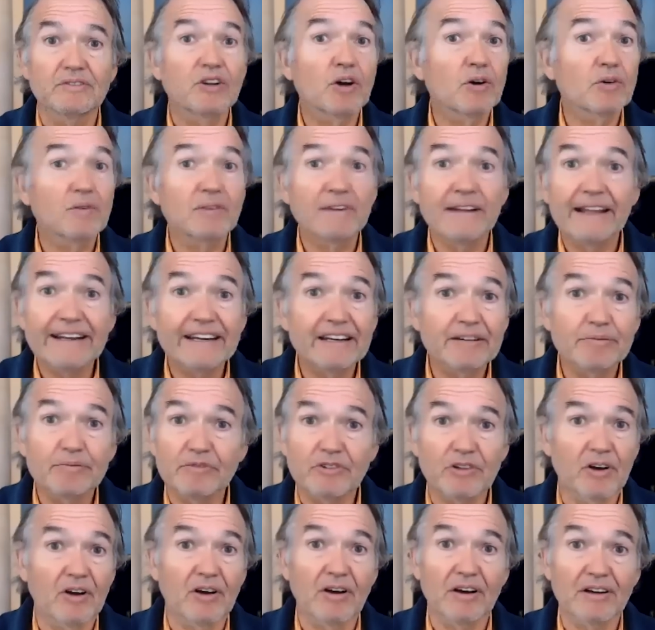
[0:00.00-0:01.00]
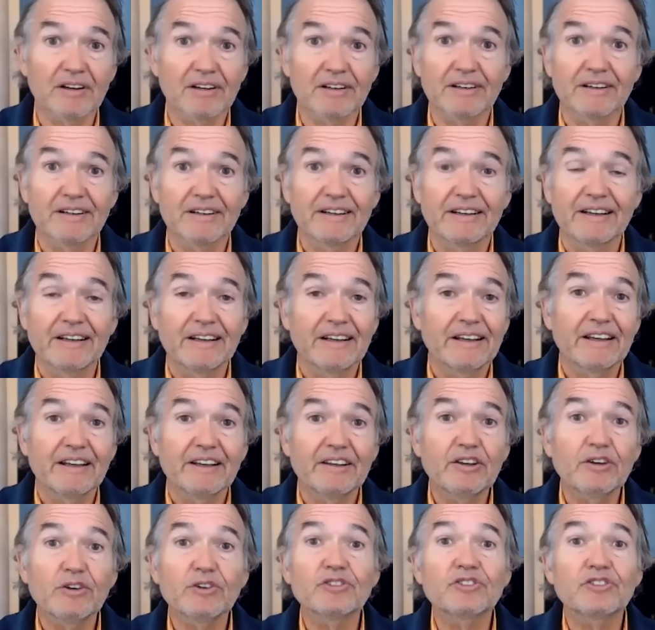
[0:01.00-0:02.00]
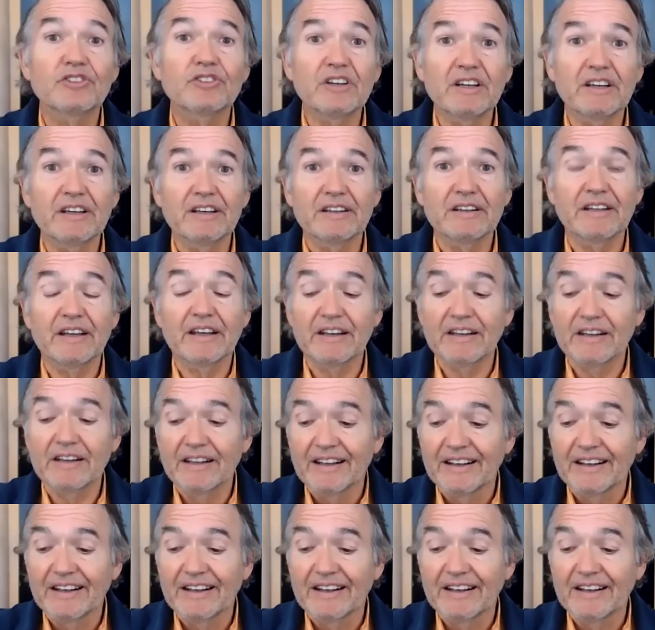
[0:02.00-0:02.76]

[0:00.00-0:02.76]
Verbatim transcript: let him talk. You'll see that